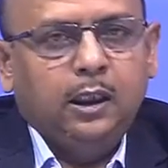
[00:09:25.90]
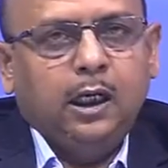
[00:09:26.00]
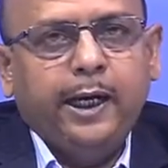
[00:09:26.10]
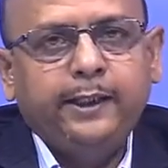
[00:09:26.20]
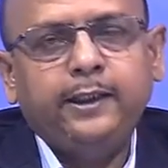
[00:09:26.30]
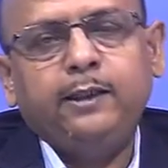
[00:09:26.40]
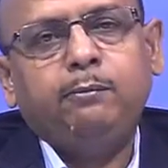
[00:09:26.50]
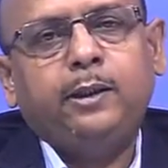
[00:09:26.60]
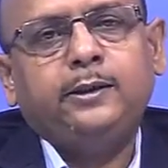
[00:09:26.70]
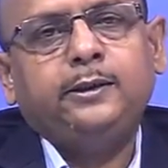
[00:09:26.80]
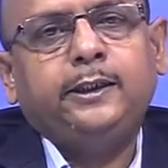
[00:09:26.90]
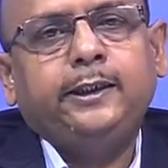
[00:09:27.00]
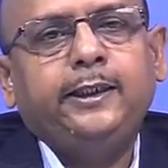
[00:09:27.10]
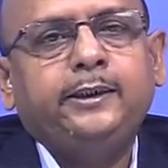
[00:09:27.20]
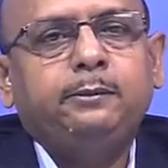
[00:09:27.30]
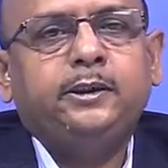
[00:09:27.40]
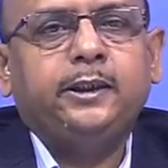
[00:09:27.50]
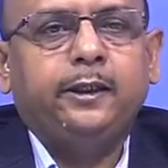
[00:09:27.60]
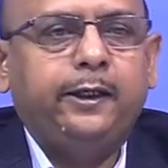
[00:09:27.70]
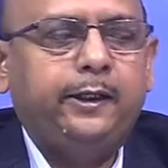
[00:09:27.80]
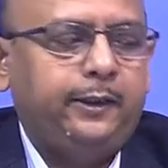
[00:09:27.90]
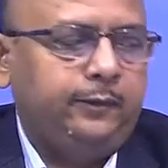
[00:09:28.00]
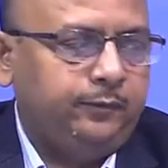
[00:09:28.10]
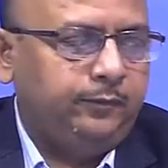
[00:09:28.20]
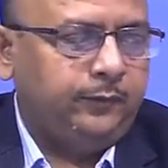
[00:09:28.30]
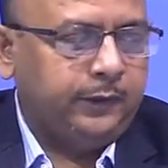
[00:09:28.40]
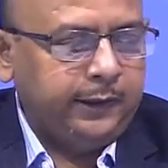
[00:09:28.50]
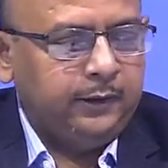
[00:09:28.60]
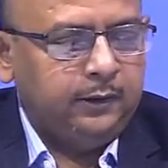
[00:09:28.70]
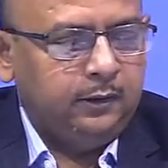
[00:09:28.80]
Another important area is machine learning, right.